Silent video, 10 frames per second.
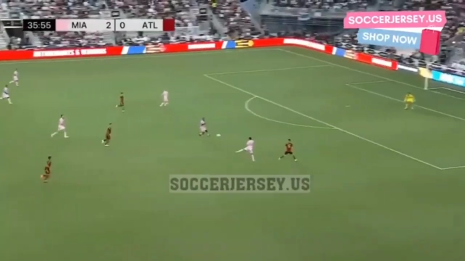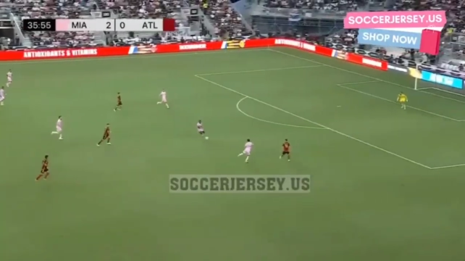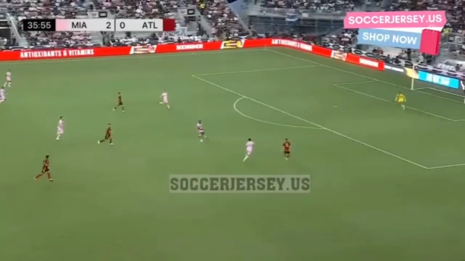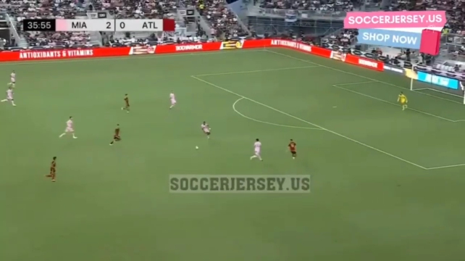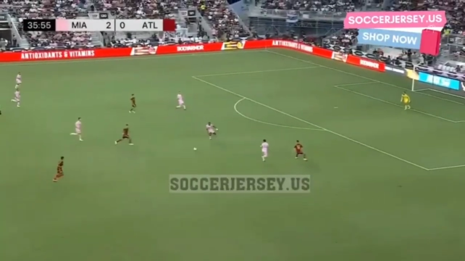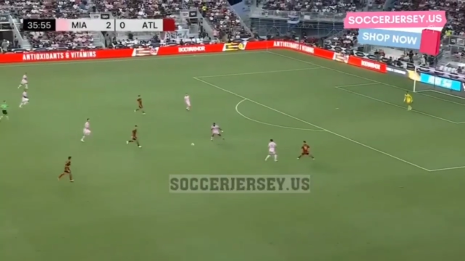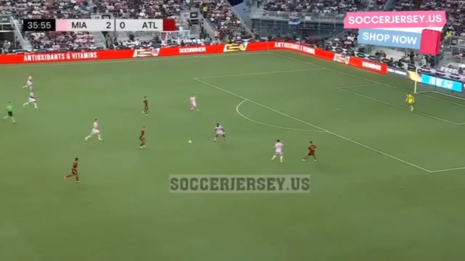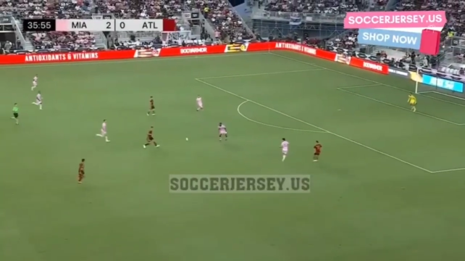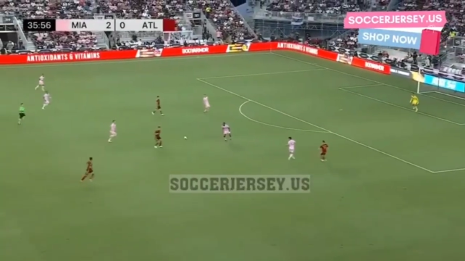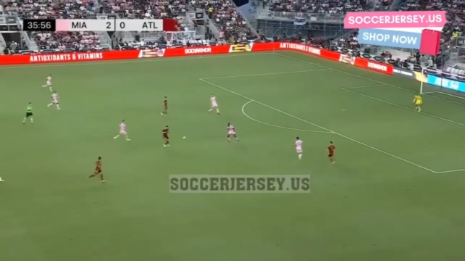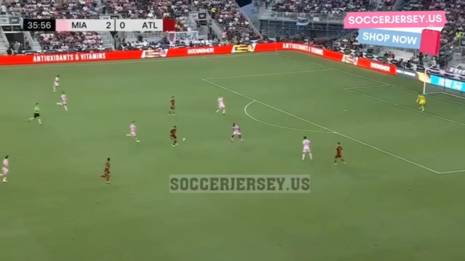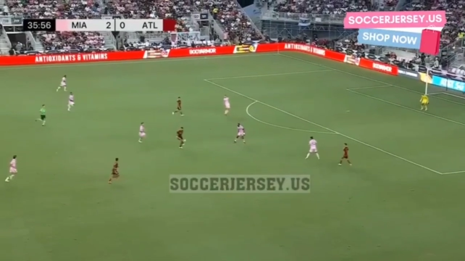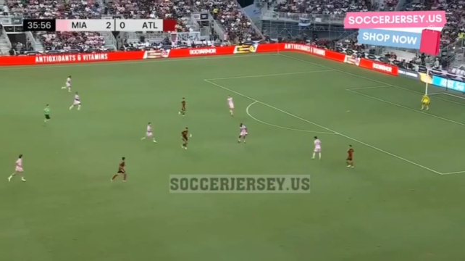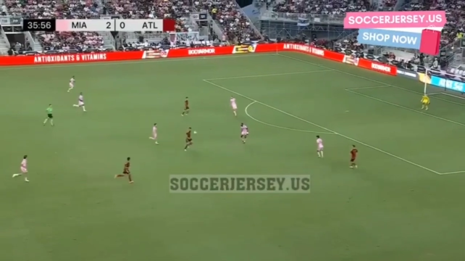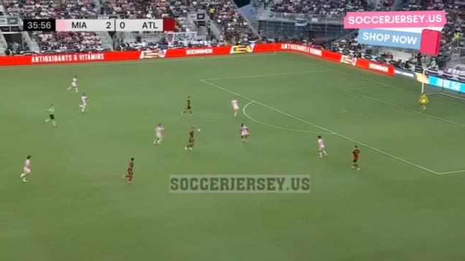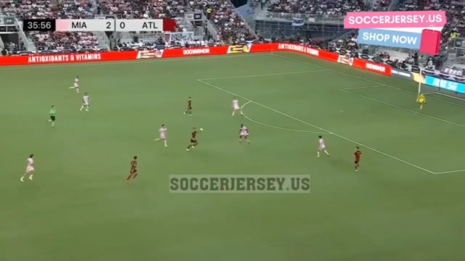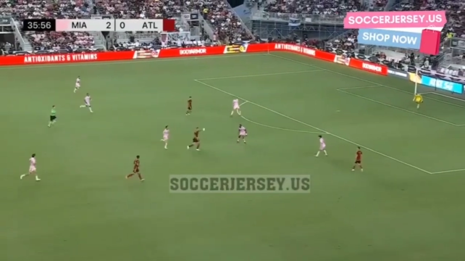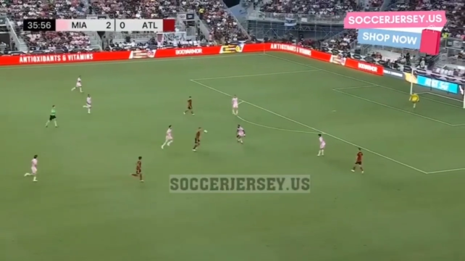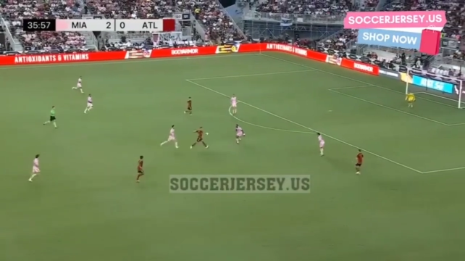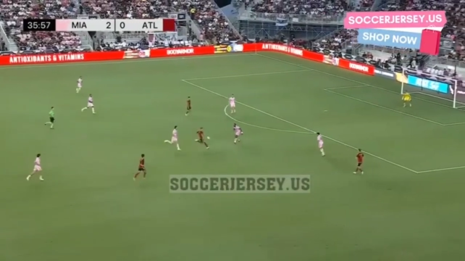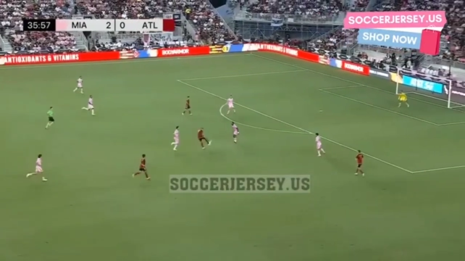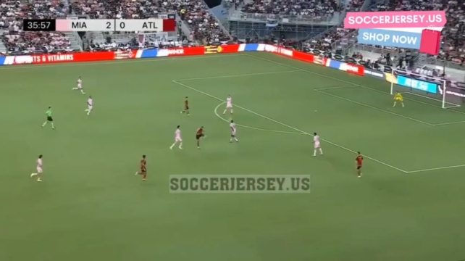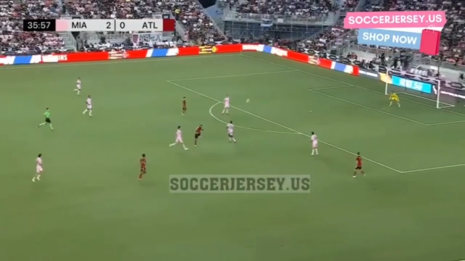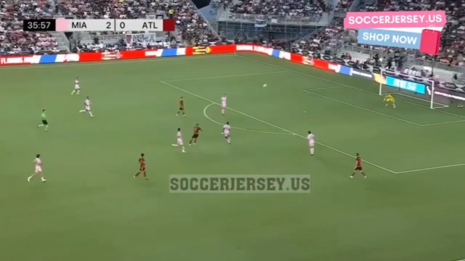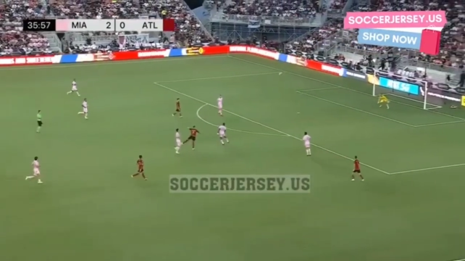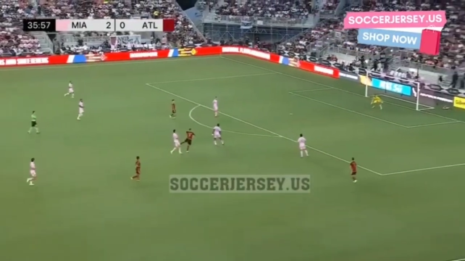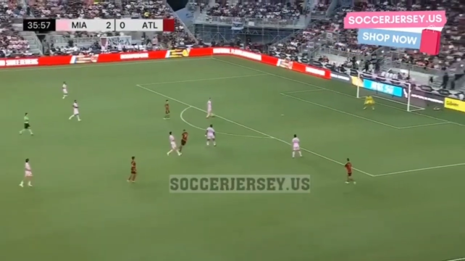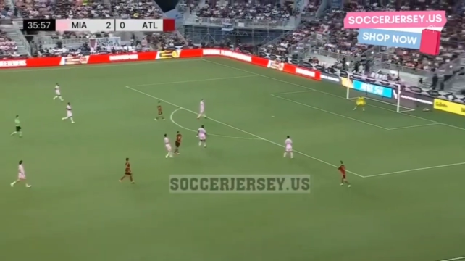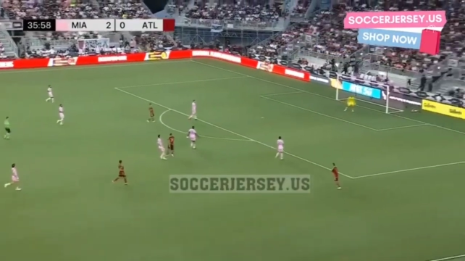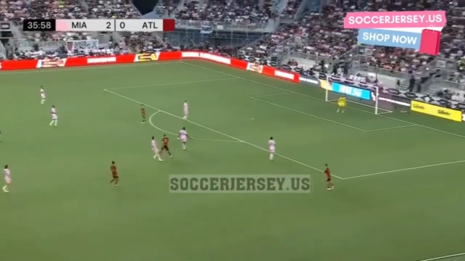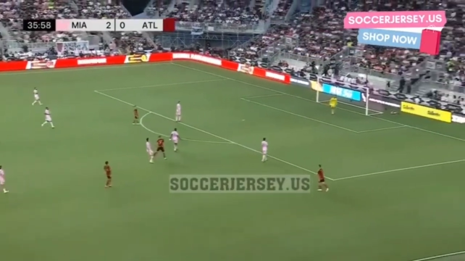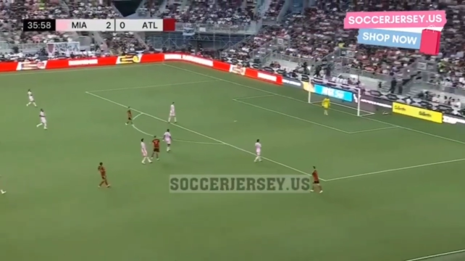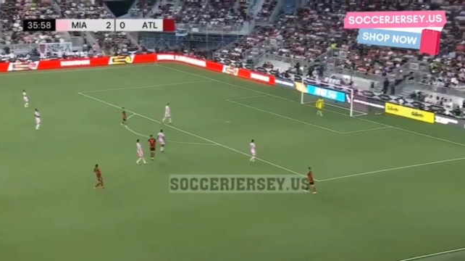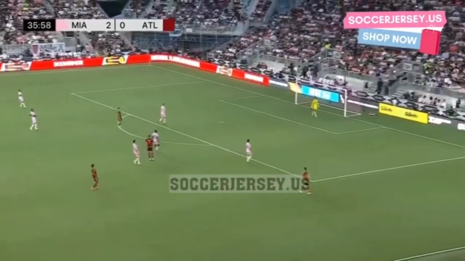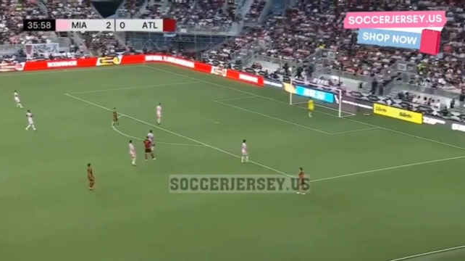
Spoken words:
No face is visible, so there are no lips to read.